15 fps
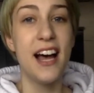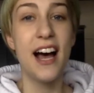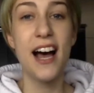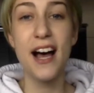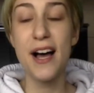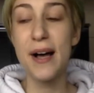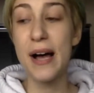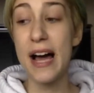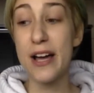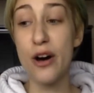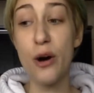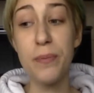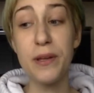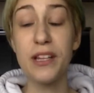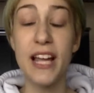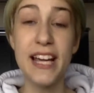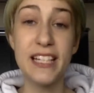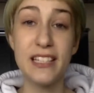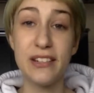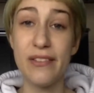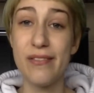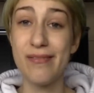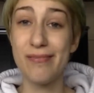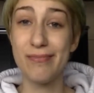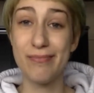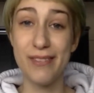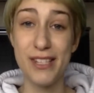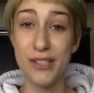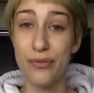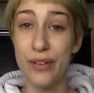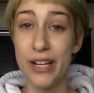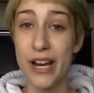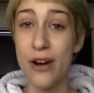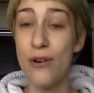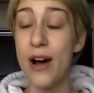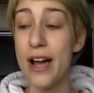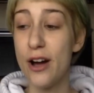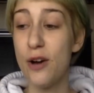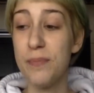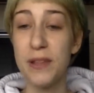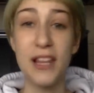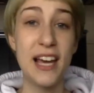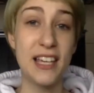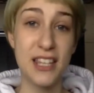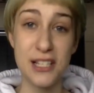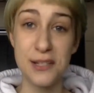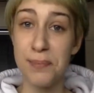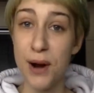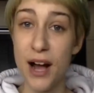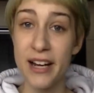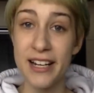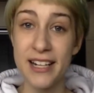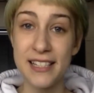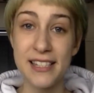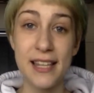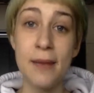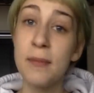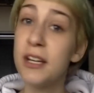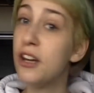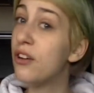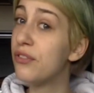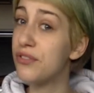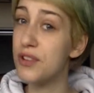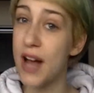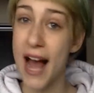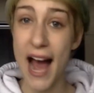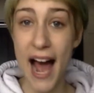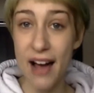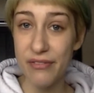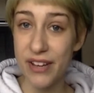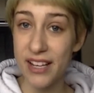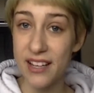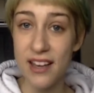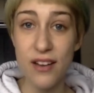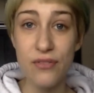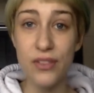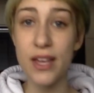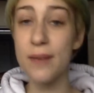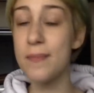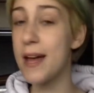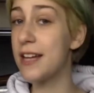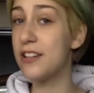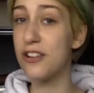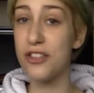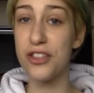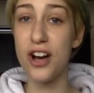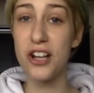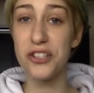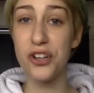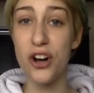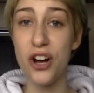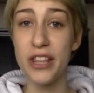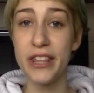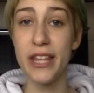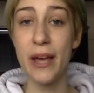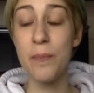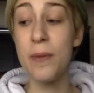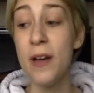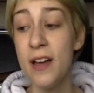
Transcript: I hope you liked this video. I hope you like these products. Let me know if you have any of them and your thoughts on them.